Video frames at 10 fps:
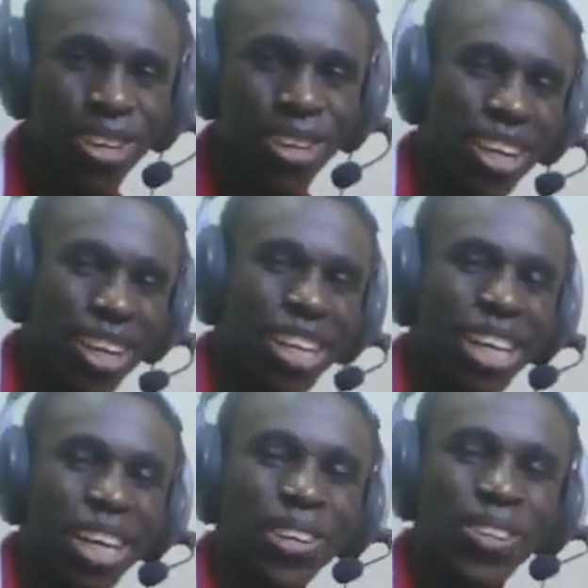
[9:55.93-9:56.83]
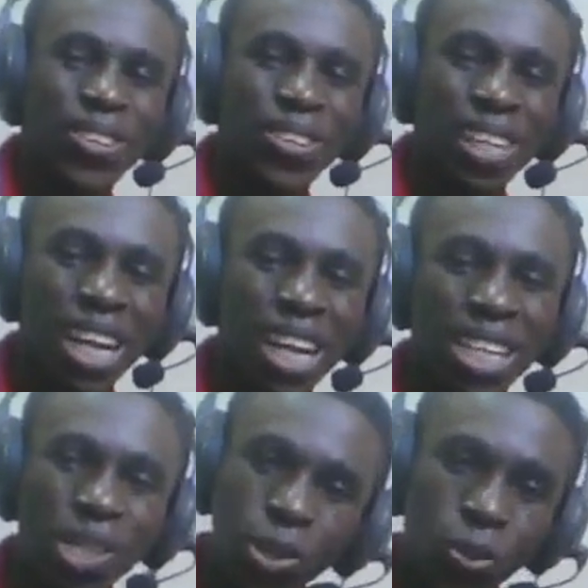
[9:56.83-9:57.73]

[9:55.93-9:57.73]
Okay, you can